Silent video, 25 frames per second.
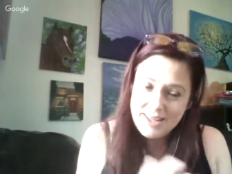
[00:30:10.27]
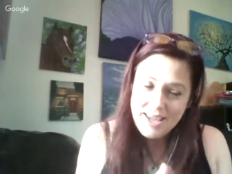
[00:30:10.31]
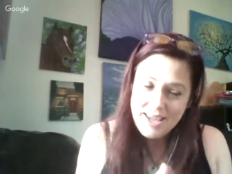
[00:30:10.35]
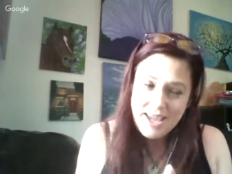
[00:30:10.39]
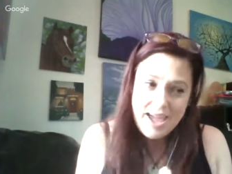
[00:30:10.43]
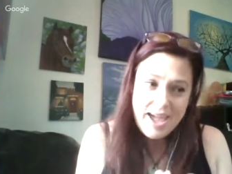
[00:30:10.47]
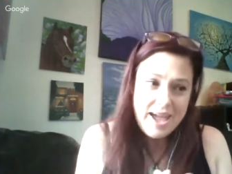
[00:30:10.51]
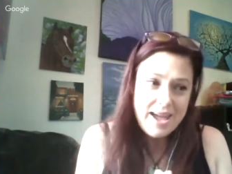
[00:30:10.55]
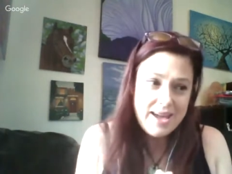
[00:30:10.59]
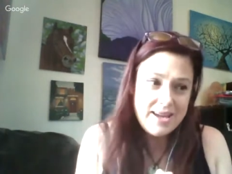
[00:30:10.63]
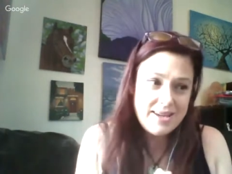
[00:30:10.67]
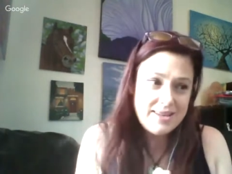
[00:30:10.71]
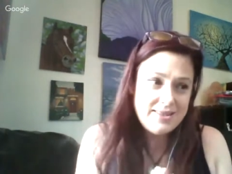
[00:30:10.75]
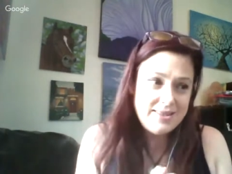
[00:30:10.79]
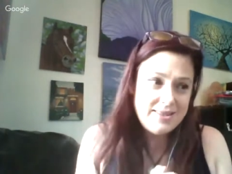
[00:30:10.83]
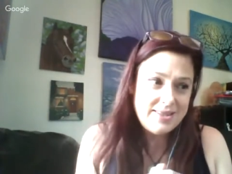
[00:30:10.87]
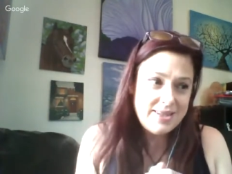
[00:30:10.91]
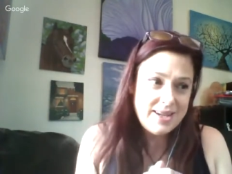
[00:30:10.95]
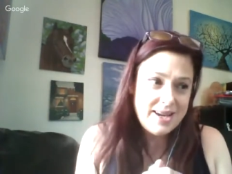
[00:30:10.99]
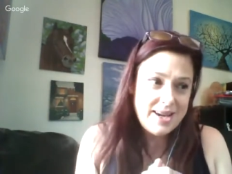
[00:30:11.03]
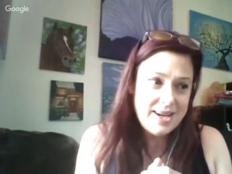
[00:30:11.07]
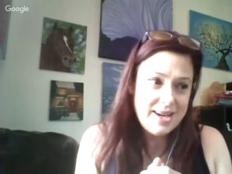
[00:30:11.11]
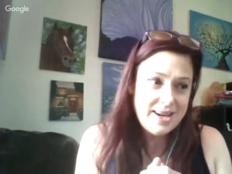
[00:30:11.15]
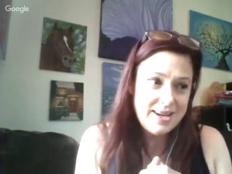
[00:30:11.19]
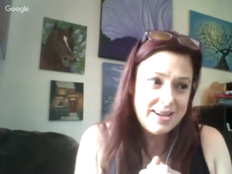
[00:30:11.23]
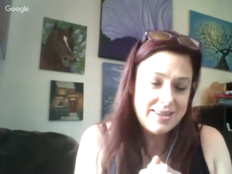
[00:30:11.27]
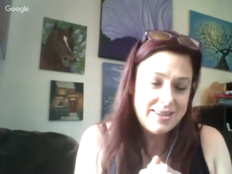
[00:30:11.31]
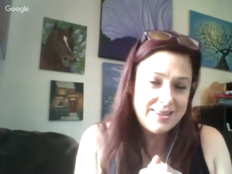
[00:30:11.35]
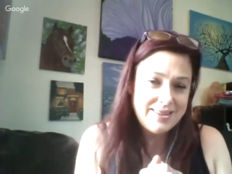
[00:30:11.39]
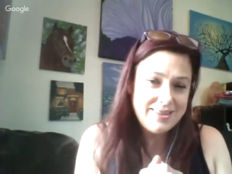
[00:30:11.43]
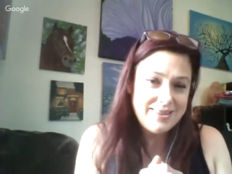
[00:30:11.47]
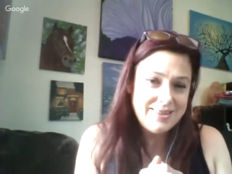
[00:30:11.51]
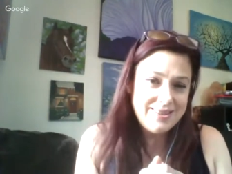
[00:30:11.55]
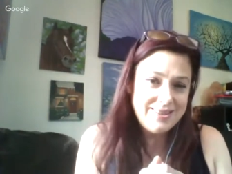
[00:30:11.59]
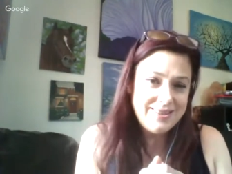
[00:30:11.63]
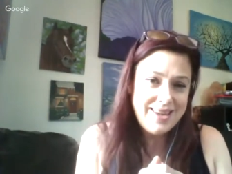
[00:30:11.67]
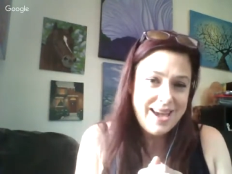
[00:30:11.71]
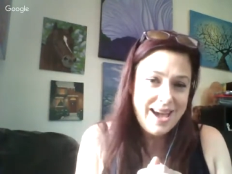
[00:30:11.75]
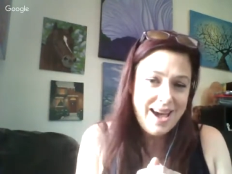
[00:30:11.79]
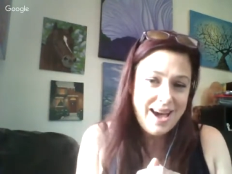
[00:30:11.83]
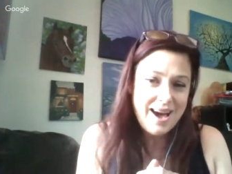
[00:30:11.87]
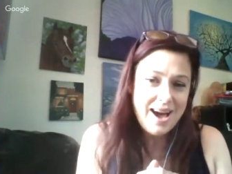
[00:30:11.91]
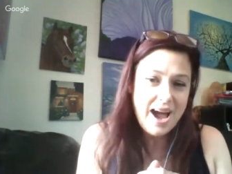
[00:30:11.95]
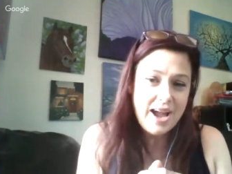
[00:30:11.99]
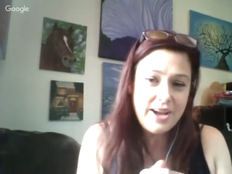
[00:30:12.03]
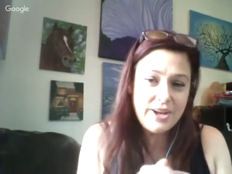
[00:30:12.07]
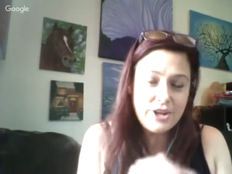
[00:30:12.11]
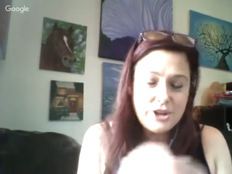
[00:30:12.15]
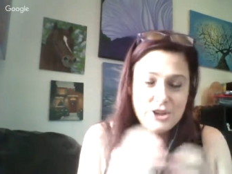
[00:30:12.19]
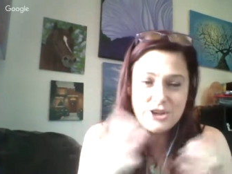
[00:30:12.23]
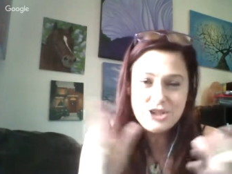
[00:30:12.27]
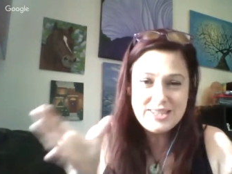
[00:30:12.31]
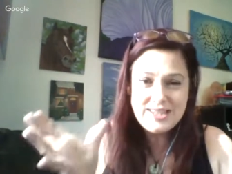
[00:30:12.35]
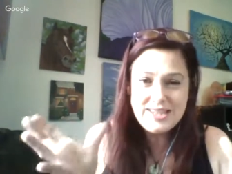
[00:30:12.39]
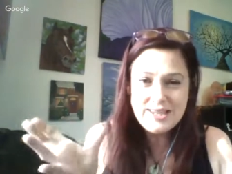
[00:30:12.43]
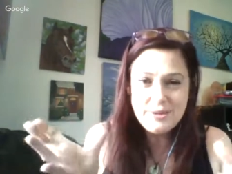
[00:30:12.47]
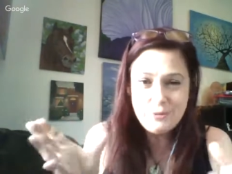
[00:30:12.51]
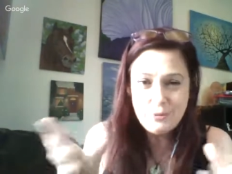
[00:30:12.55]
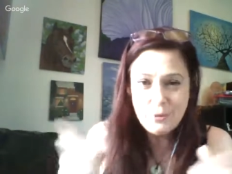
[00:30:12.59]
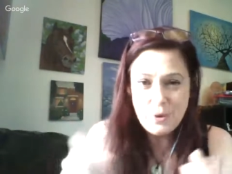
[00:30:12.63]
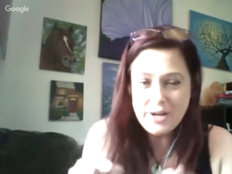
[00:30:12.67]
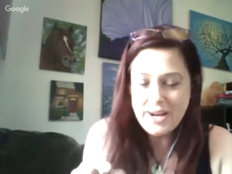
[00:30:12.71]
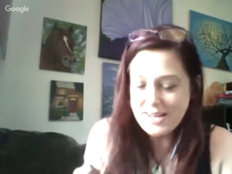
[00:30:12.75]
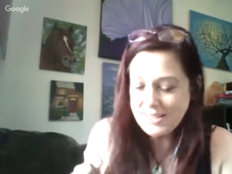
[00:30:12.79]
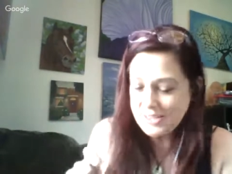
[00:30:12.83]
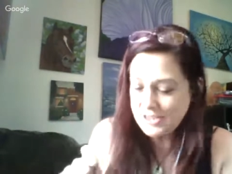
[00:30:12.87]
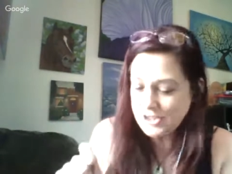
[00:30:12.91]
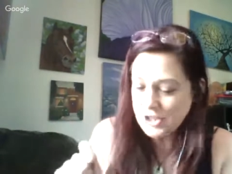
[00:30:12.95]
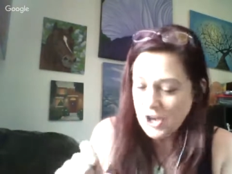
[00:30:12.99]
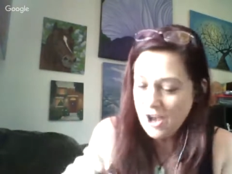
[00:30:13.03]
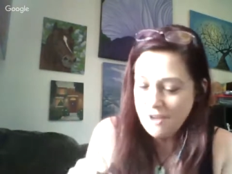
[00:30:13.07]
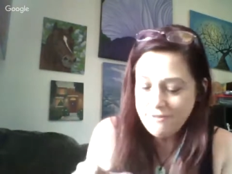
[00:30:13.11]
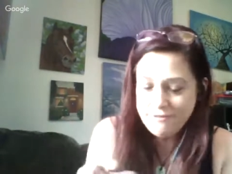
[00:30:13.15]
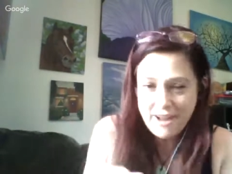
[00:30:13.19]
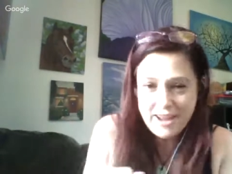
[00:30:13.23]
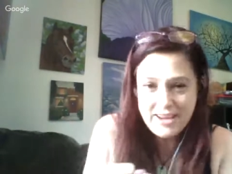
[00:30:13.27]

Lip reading: And yeah, I could see what I saw.